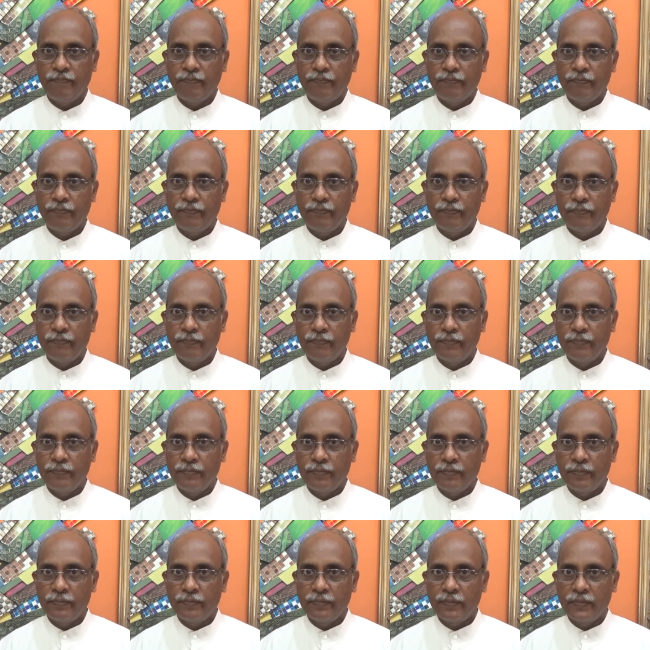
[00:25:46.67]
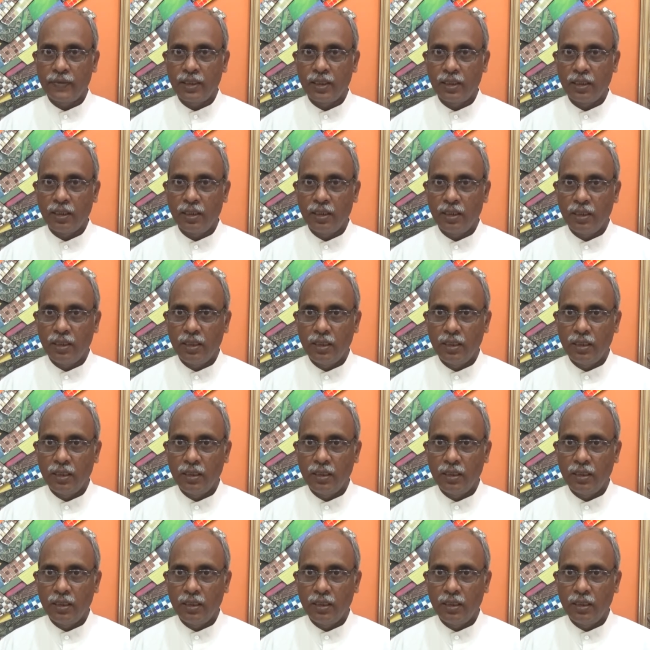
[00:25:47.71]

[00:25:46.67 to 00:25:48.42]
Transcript: (silence)